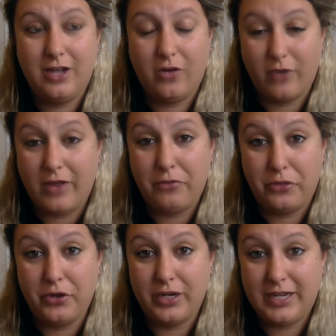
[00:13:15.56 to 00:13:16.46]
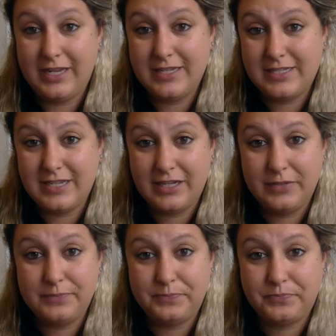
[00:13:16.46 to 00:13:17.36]
around 30 EC
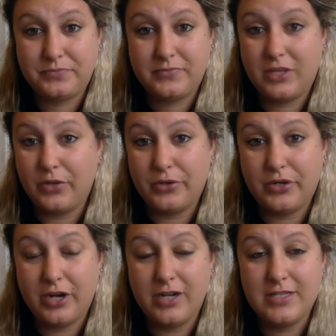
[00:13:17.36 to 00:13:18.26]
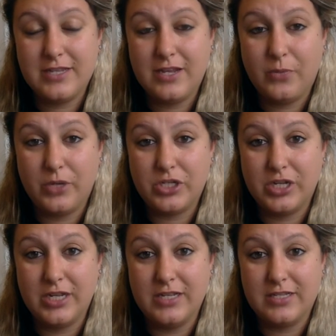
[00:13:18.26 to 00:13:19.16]
local currency, which
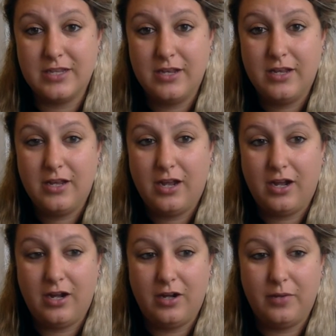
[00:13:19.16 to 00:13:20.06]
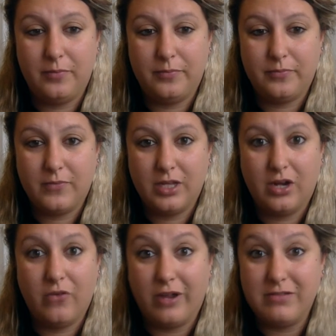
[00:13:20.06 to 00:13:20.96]
is
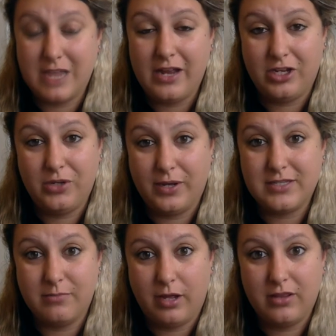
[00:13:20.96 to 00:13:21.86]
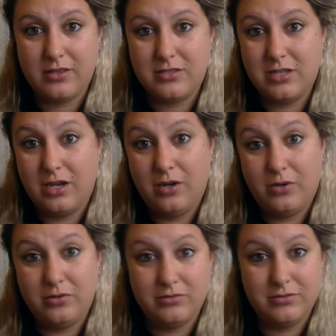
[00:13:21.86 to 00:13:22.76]
around 10 US a month.
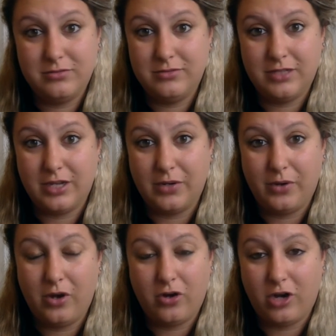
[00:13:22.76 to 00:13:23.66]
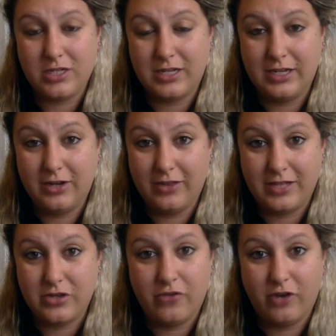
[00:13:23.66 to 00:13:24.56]
So, you know, across a year,
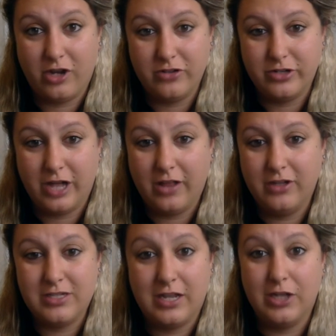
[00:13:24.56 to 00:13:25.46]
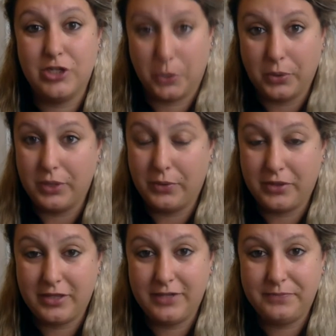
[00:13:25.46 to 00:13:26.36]
that's over $100 and totally
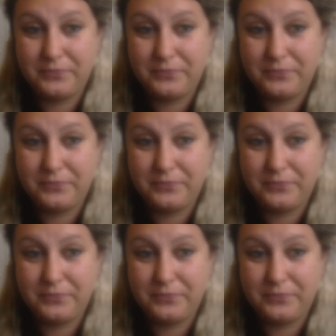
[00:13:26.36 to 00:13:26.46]
worth it.